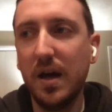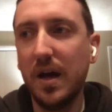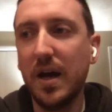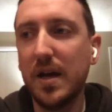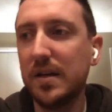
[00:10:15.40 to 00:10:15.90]

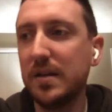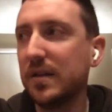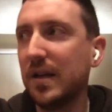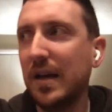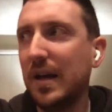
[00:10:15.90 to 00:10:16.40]
And
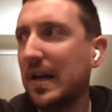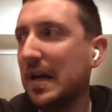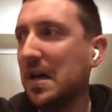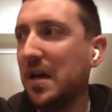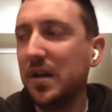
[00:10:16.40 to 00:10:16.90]

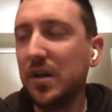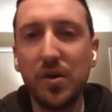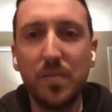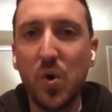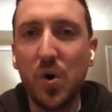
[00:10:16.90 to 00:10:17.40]
the
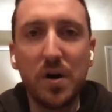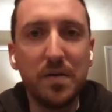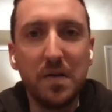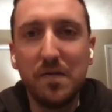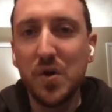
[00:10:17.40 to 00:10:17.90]
more
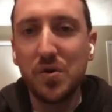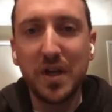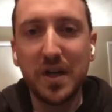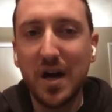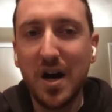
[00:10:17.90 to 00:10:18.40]
of those
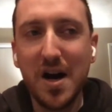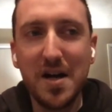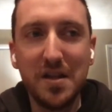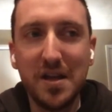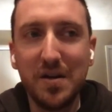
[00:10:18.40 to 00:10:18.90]
I got,
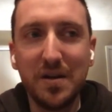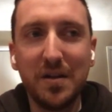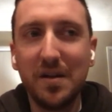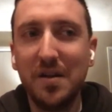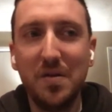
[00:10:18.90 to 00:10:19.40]
they
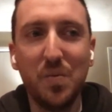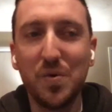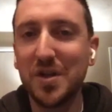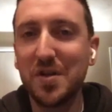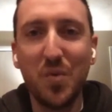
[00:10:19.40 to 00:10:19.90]
were
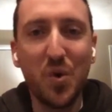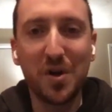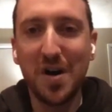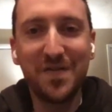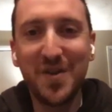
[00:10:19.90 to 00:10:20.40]
just more
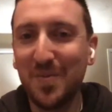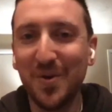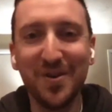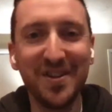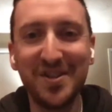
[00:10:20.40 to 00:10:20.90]

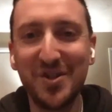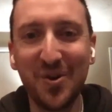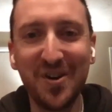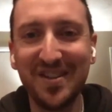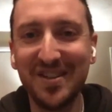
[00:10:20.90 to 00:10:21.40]
comfortable than
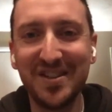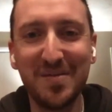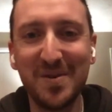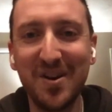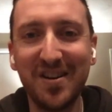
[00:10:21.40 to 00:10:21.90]
Jordans. To
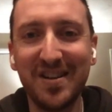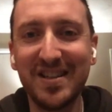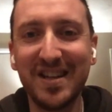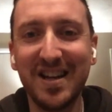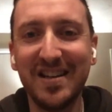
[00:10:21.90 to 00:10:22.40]
be
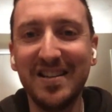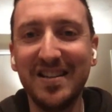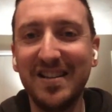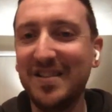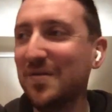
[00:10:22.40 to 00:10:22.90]
honest, I
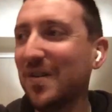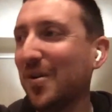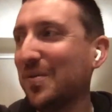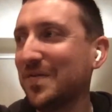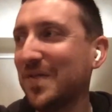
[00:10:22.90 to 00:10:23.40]

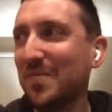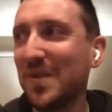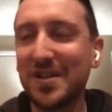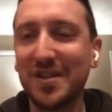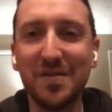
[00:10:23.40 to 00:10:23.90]
always found
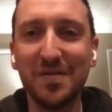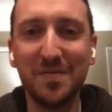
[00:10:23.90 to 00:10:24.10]
myself